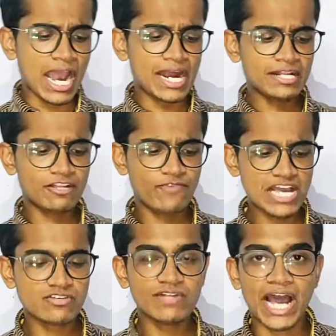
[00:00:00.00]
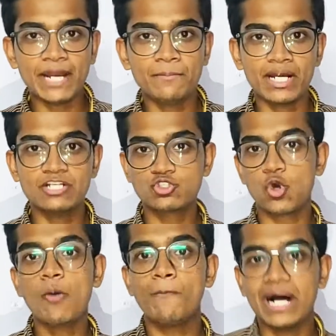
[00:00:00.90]
And the face of the IronMan is
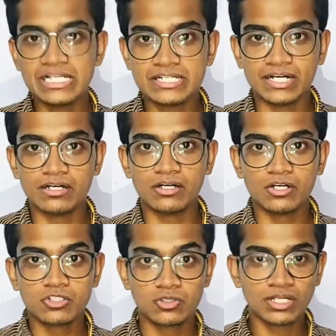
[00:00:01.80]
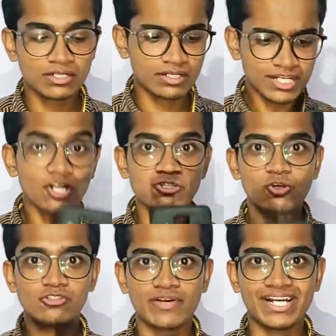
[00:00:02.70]
so bulged, so that it
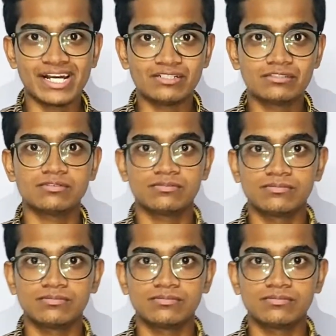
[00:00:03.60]
also looks very nice.